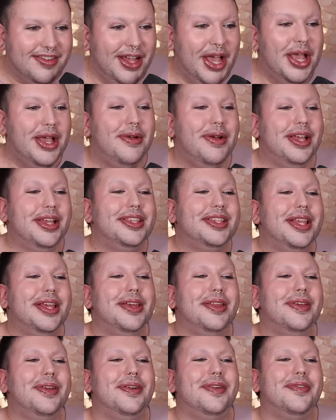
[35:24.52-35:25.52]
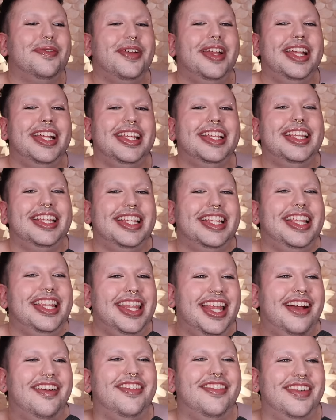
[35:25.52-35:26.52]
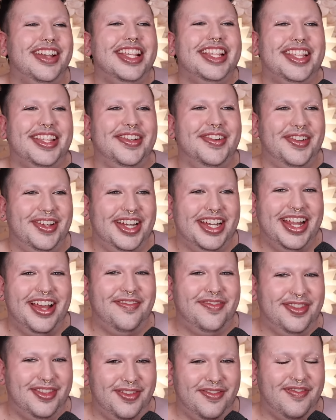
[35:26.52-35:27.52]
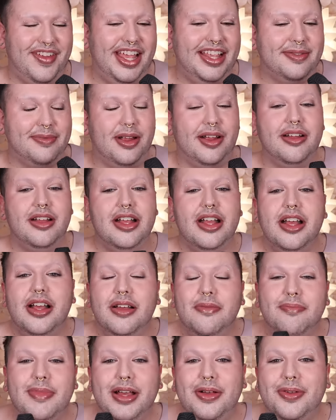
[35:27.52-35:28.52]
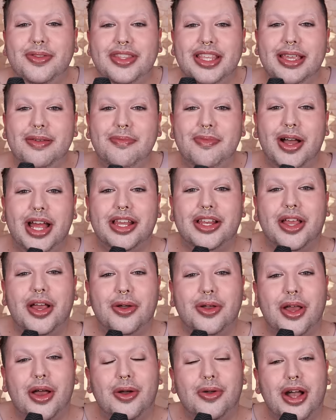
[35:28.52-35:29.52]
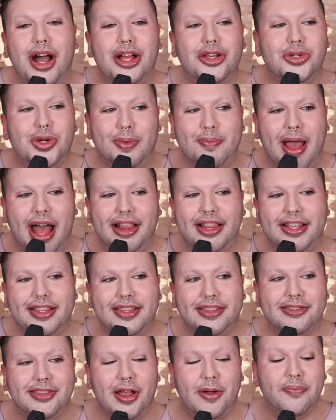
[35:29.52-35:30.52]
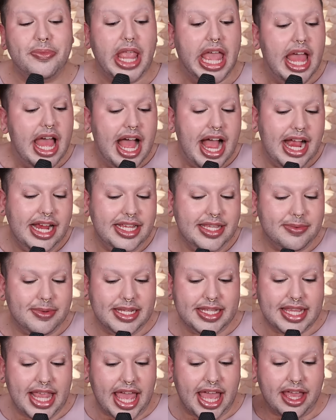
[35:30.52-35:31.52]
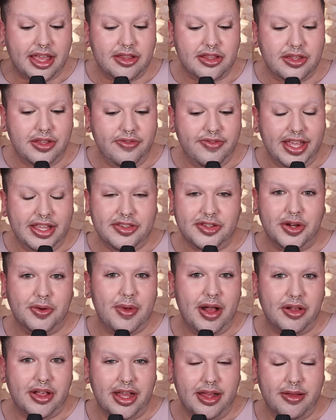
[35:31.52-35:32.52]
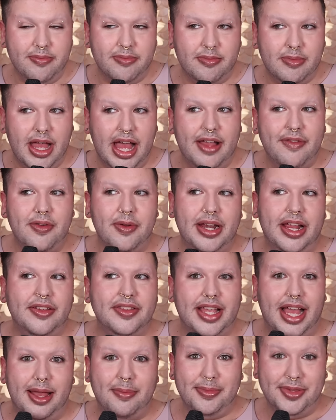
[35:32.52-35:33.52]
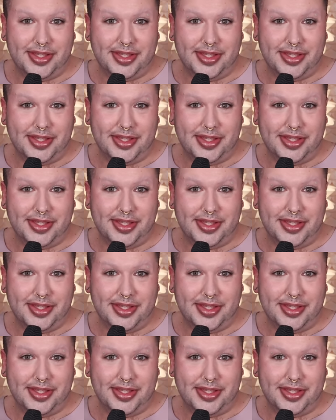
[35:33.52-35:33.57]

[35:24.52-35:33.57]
was the reason that we sold enough Too Faced where my whole team won Cocoa contour palettes. So I just want to say, Too Faced, you're welcome. Everyone else, I'm